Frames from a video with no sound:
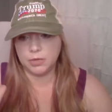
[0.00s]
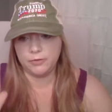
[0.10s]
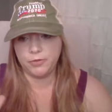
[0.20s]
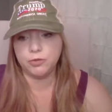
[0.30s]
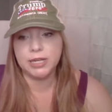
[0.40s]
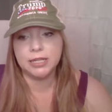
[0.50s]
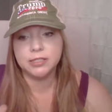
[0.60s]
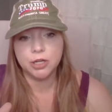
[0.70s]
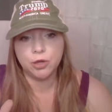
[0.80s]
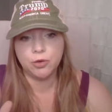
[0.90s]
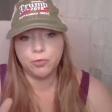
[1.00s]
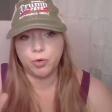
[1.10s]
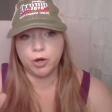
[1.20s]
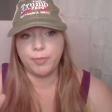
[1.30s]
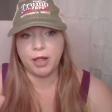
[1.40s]
if you need to know
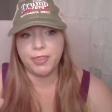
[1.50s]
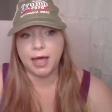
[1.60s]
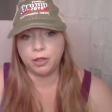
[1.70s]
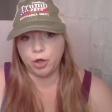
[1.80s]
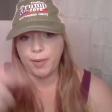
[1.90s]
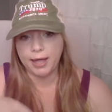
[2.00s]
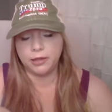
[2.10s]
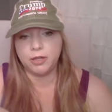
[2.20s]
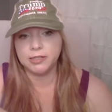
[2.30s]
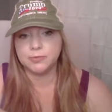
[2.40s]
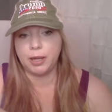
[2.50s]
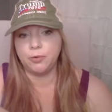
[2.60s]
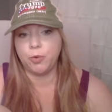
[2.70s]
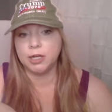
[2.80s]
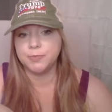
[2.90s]
more about that, go back and my,
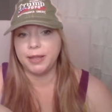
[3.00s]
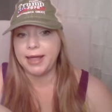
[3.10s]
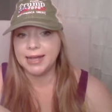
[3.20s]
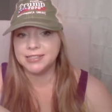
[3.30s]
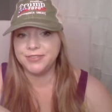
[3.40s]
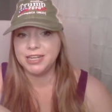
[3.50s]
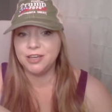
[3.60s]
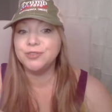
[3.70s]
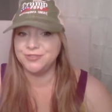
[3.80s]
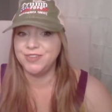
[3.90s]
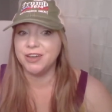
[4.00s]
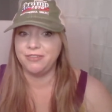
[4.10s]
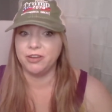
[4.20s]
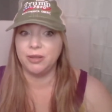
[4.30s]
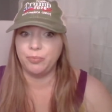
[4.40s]
watch my last video. It's
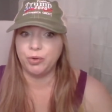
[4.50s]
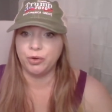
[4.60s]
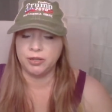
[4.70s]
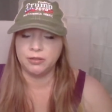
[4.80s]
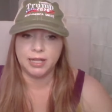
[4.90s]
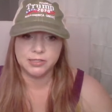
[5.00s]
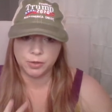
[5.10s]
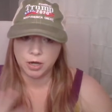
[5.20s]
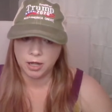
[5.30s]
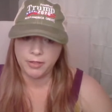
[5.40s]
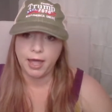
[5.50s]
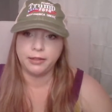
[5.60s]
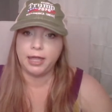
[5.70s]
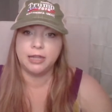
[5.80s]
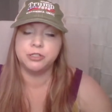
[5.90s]
very, very important. That's where all the
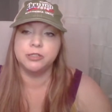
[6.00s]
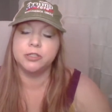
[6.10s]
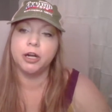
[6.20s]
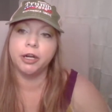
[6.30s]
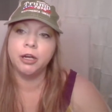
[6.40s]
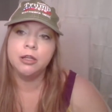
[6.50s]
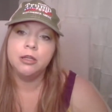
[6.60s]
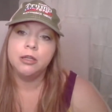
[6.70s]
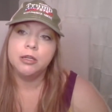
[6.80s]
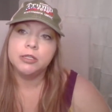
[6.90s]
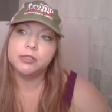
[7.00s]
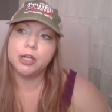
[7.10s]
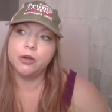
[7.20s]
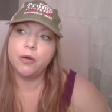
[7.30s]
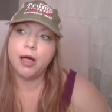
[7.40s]
allegations are.
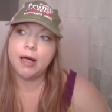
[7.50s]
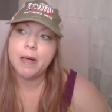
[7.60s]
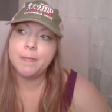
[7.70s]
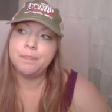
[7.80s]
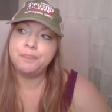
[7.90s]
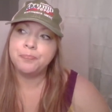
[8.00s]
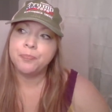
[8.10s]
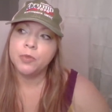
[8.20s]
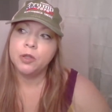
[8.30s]
So, um,